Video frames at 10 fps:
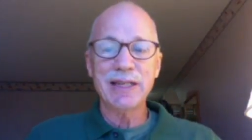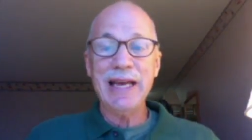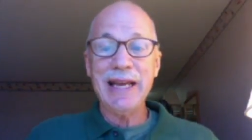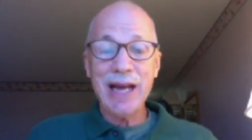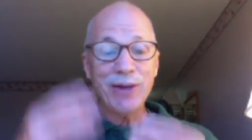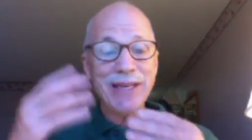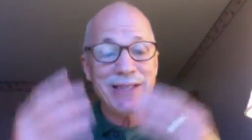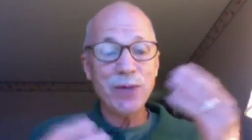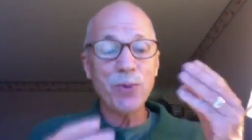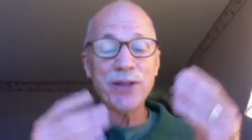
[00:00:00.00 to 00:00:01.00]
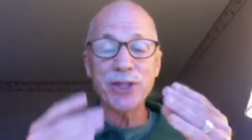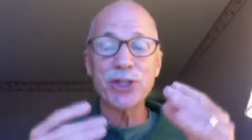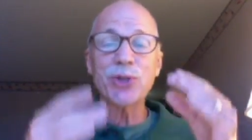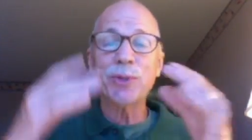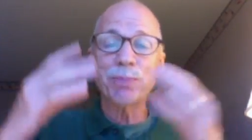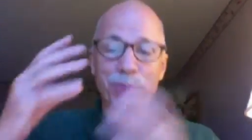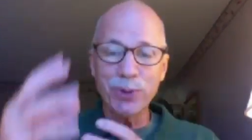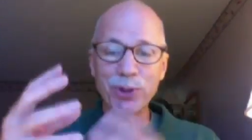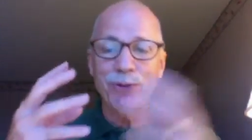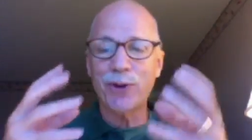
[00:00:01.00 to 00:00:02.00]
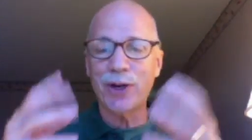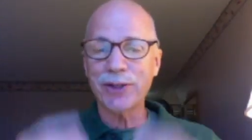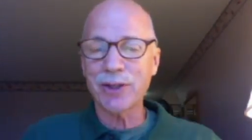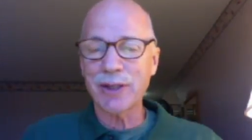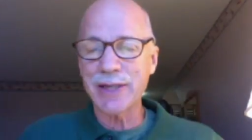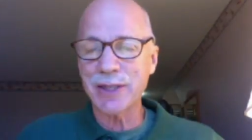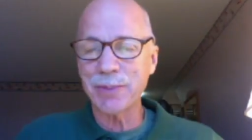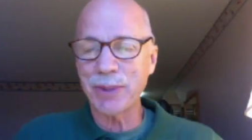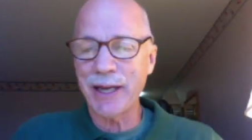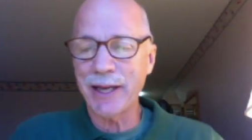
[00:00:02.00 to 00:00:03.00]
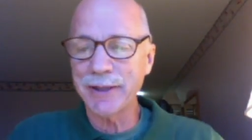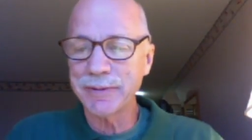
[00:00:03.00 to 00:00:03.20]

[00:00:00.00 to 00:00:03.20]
And how easy was it to improve on your lesson plan?